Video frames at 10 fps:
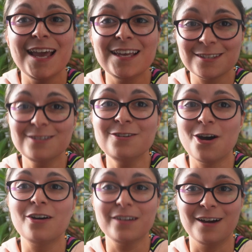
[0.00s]
it's
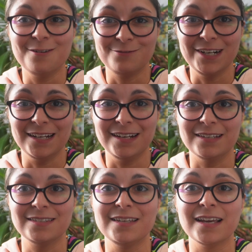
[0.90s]
not
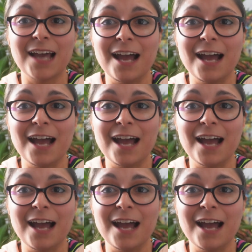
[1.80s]
unrealistic,